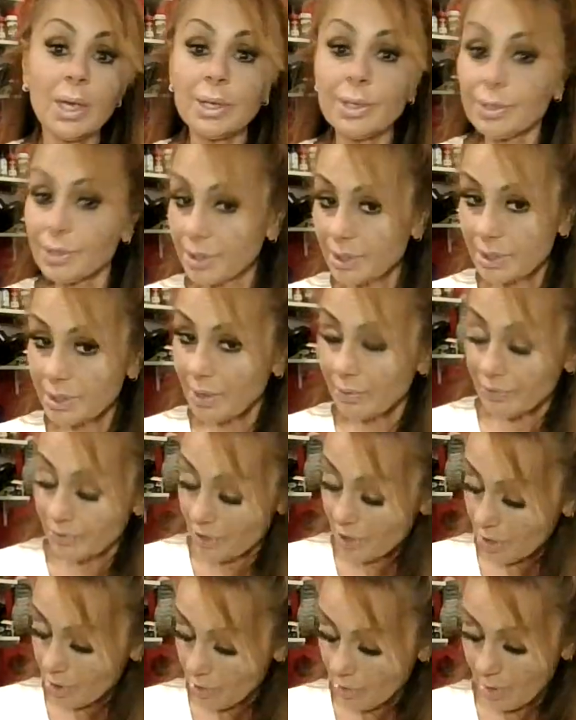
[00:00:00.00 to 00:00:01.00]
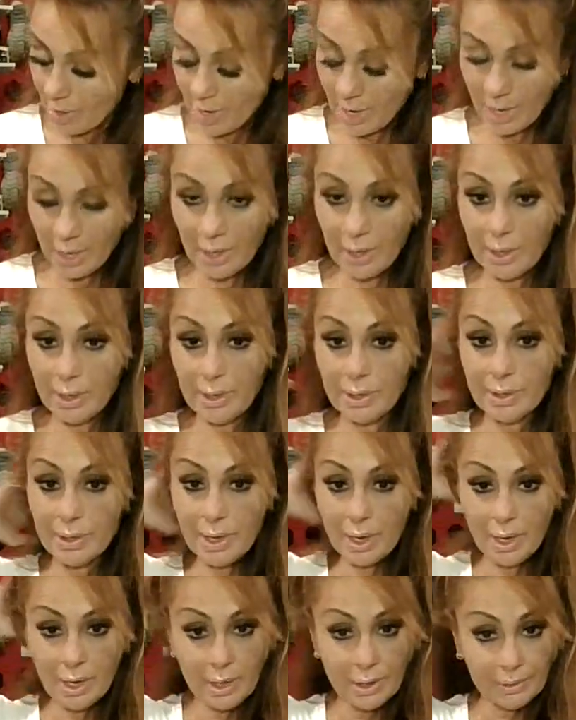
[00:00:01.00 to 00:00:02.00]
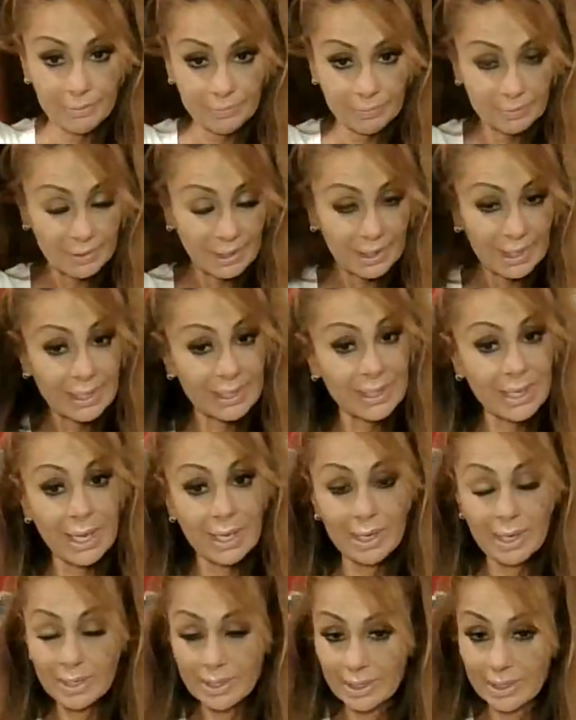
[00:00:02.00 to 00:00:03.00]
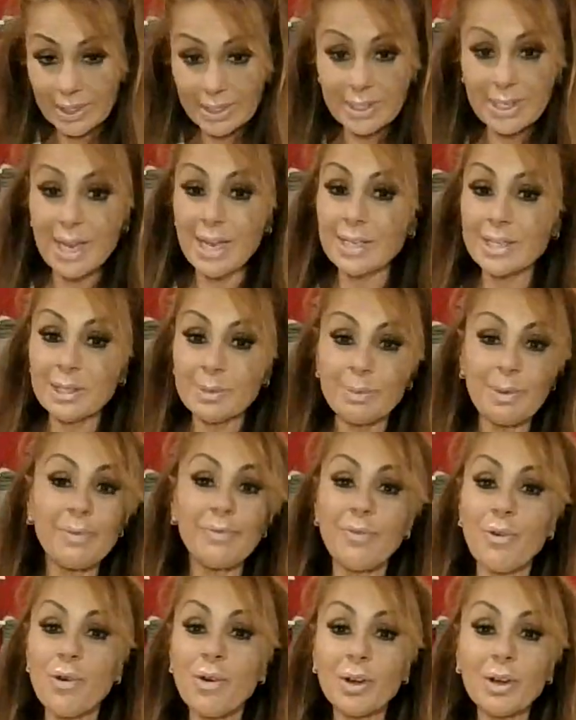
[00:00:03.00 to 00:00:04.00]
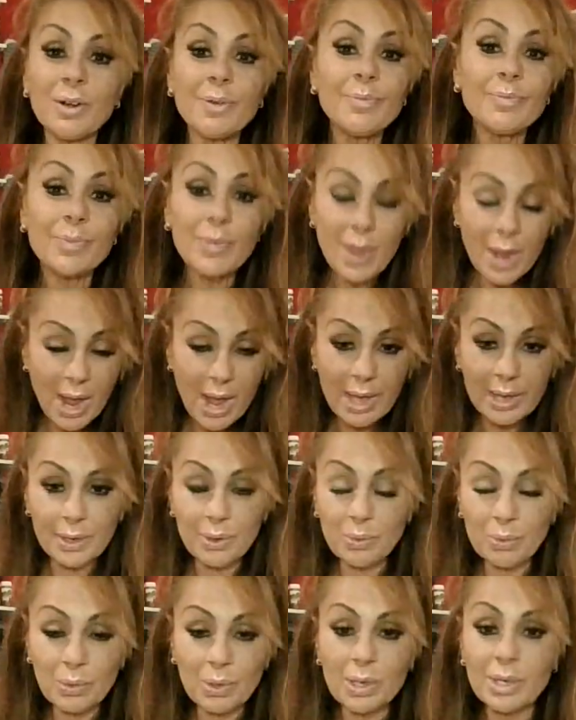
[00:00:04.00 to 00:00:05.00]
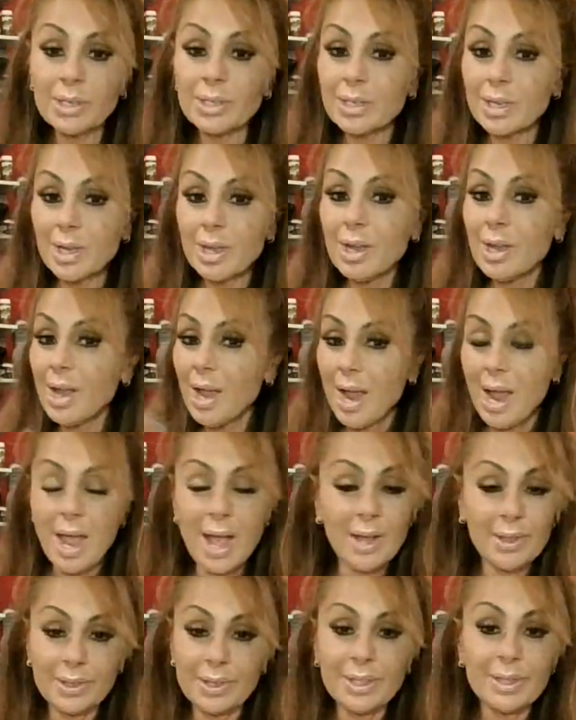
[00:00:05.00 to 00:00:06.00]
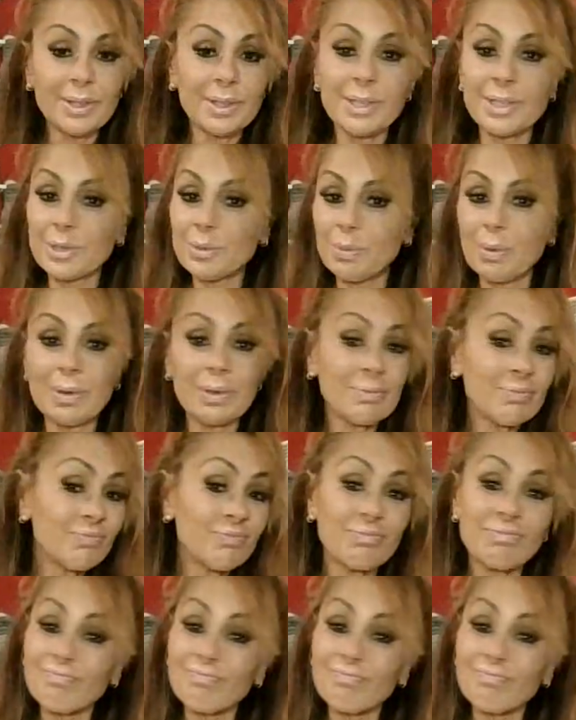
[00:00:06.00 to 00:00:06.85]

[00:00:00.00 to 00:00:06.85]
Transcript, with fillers: You just never know. And um, like I said, I did a test before, and it worked. And then this one,